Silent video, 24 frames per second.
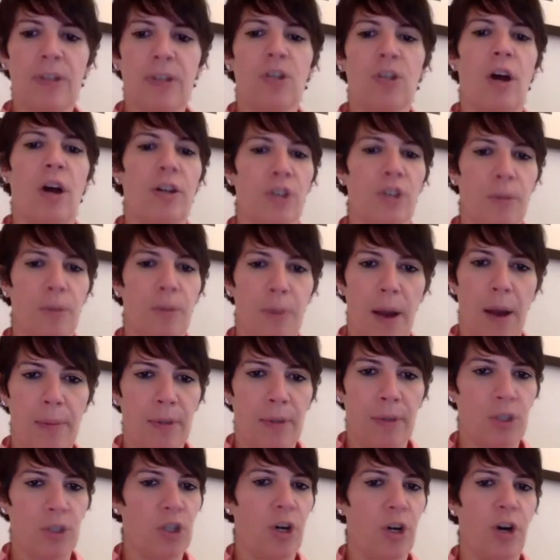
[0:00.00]
Talk to your
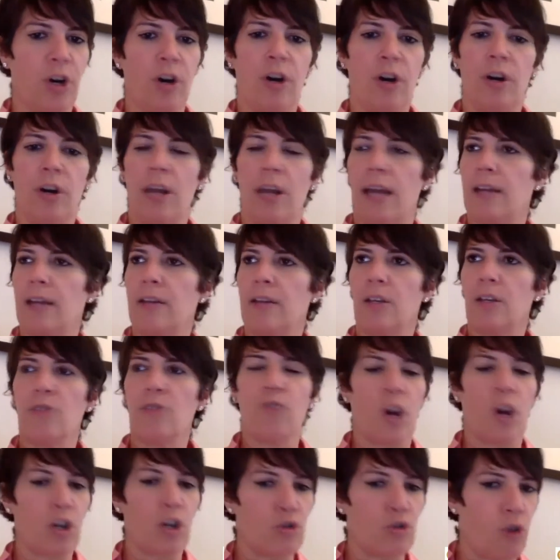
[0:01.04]
publisher. Like, you've
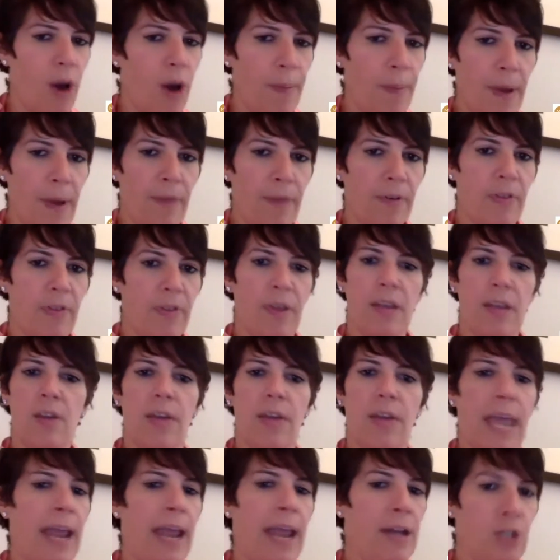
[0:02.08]
got to drop everything. You
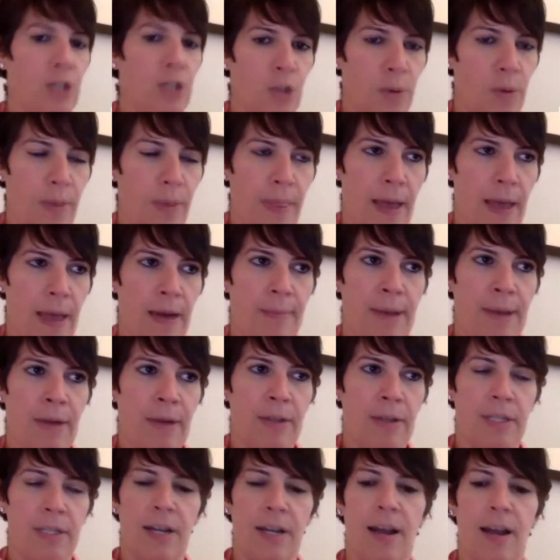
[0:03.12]
can't do it in that amount
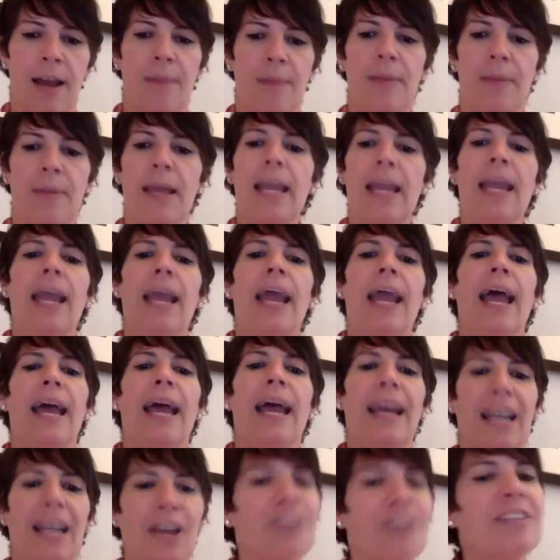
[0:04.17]
of time. And
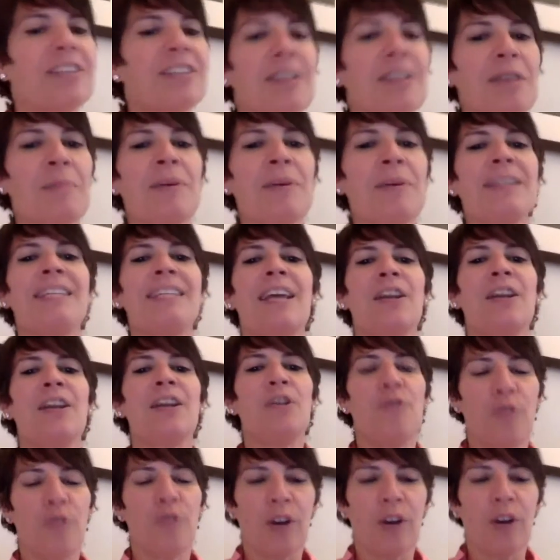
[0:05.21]
I looked at them and I said, "You
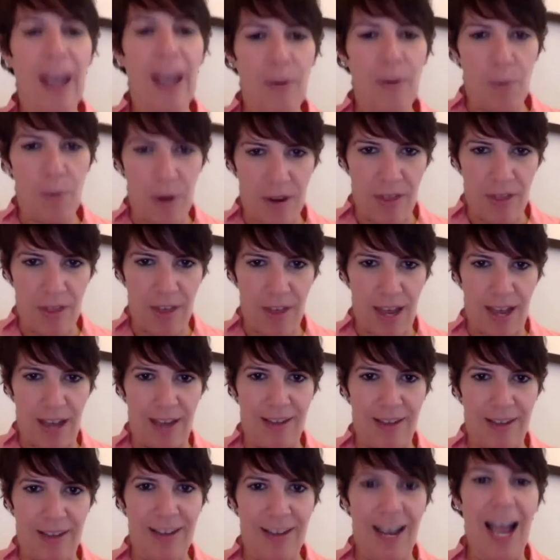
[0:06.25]
forget one
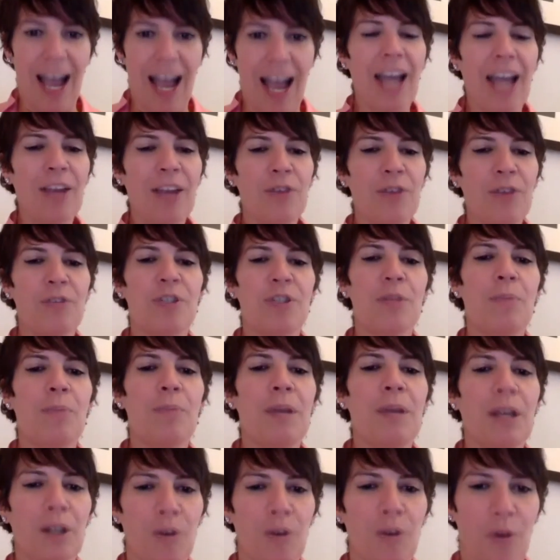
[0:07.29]
thing. I used to
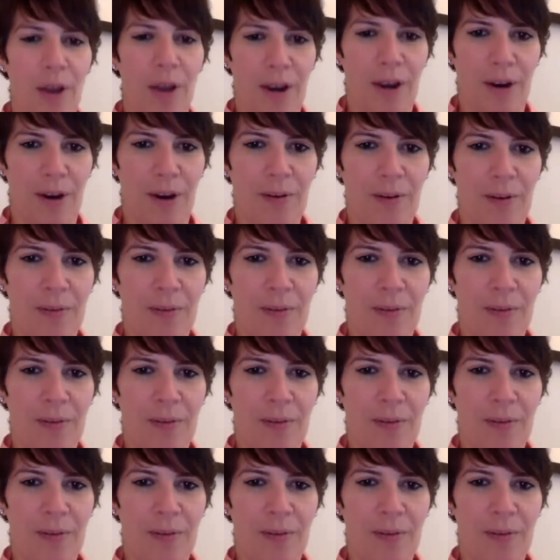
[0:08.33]
be a lawyer."